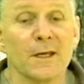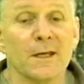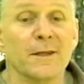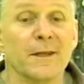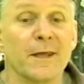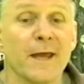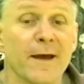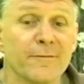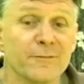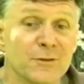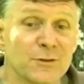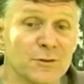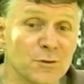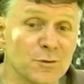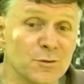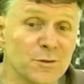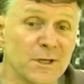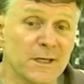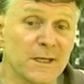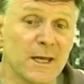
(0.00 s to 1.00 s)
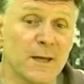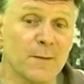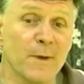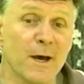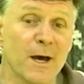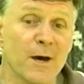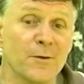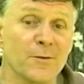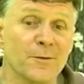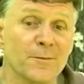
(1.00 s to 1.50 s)
In the afternoon he came
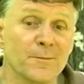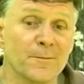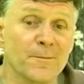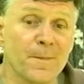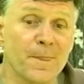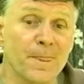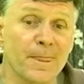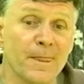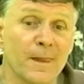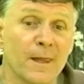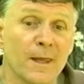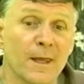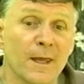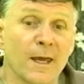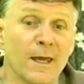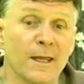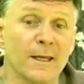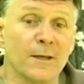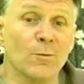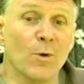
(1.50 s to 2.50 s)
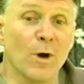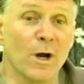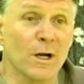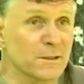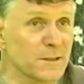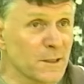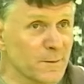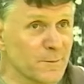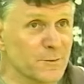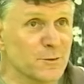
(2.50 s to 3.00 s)
out, and he
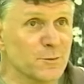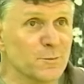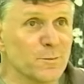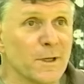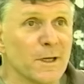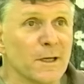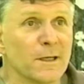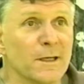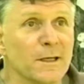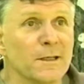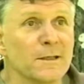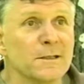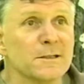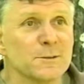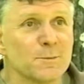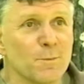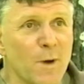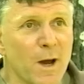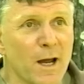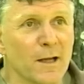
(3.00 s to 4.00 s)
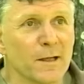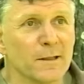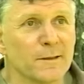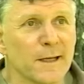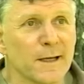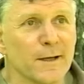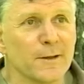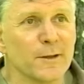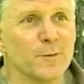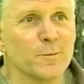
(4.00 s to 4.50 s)
walked up to me, and he smiled
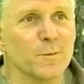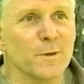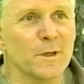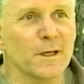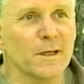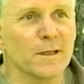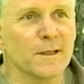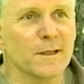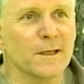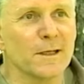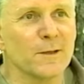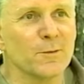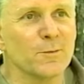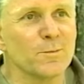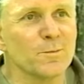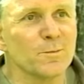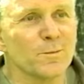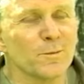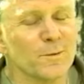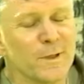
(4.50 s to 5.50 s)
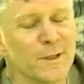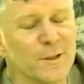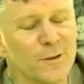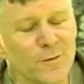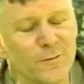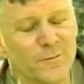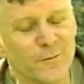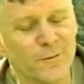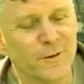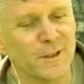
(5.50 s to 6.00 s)
down at me, and then he leaned
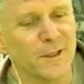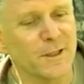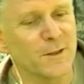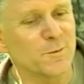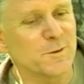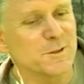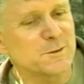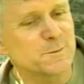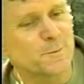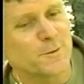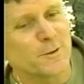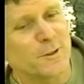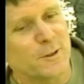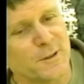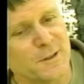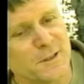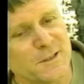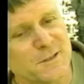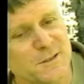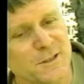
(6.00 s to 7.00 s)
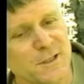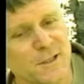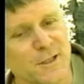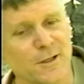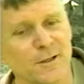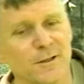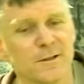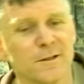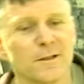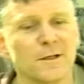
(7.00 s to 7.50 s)
over and he whispered in this
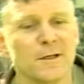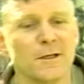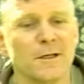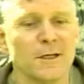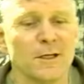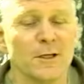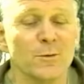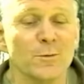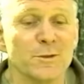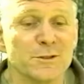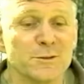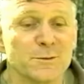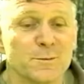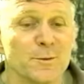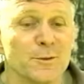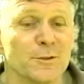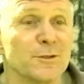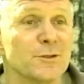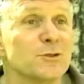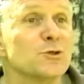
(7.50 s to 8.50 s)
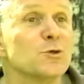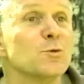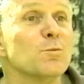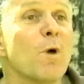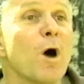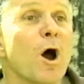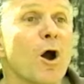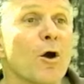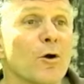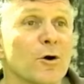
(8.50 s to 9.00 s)
ear, he whispered,
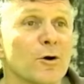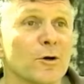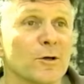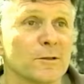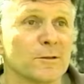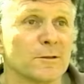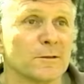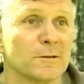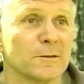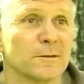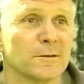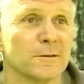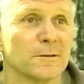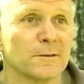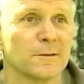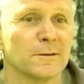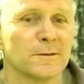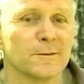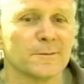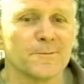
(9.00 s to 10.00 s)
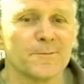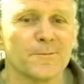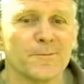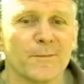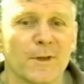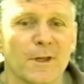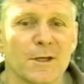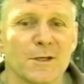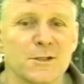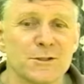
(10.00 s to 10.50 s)
"Tomorrow."
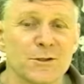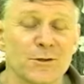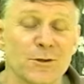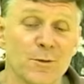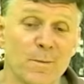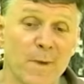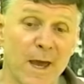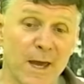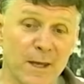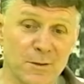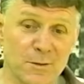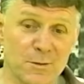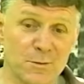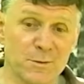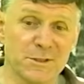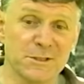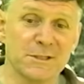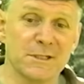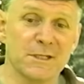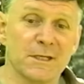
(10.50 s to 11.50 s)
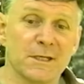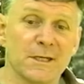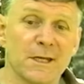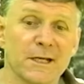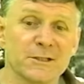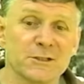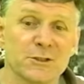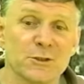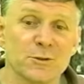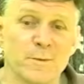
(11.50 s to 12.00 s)
So the man who was sitting
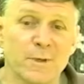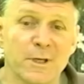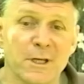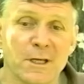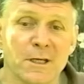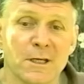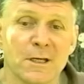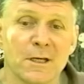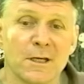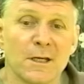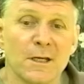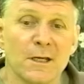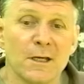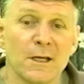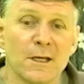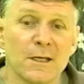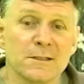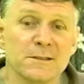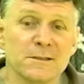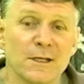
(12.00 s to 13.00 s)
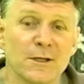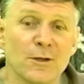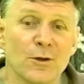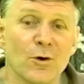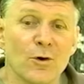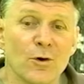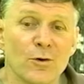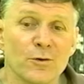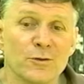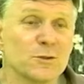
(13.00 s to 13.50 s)
next to me said,
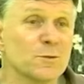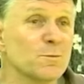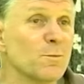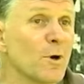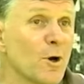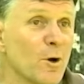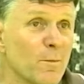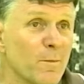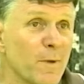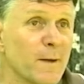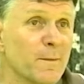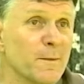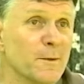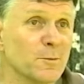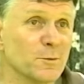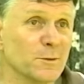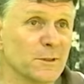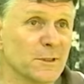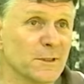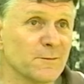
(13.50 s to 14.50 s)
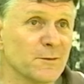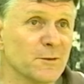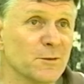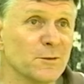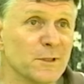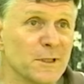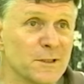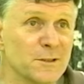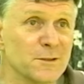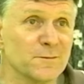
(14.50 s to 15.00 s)
"Oh, tomorrow Baba will give you
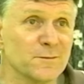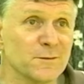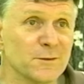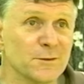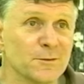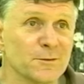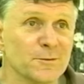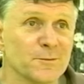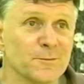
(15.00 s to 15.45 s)
an interview."